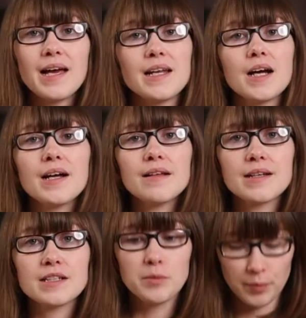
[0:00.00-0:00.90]
And I
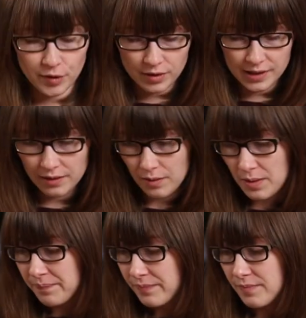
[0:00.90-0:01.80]
like to put
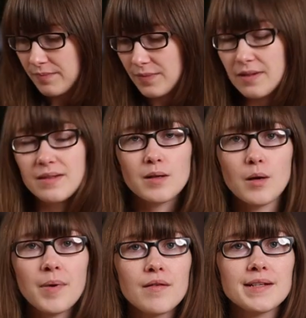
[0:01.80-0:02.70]

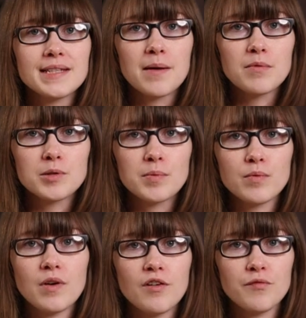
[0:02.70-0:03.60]
about a
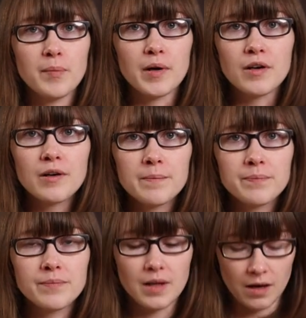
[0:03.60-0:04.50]
tablespoon of butter
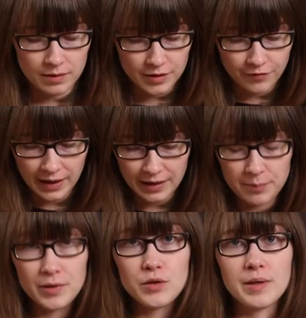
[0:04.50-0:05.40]

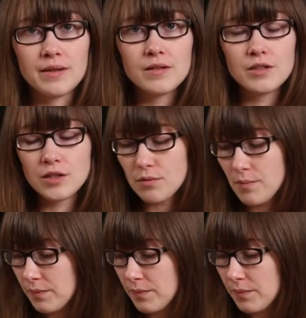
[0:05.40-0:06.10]
divided between the two.